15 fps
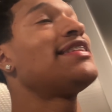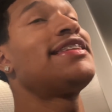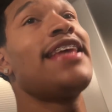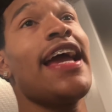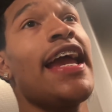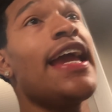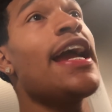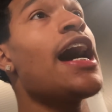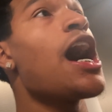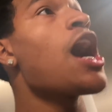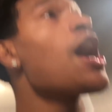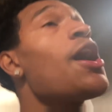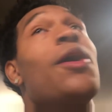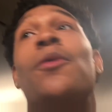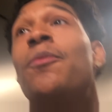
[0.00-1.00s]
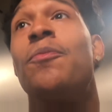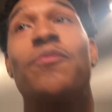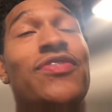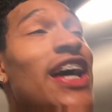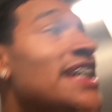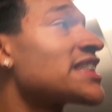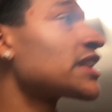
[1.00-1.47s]
Damn,
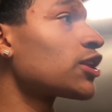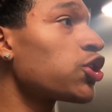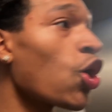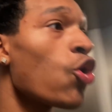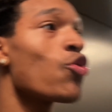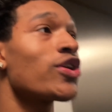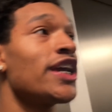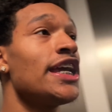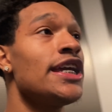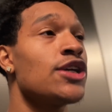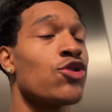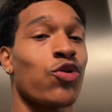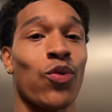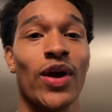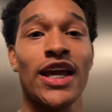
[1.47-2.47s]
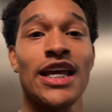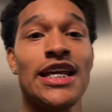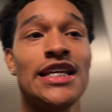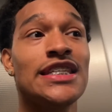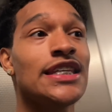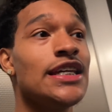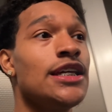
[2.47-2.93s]
that's low key
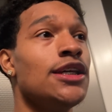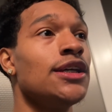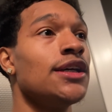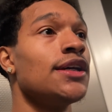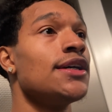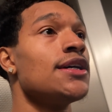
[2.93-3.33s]
crazy.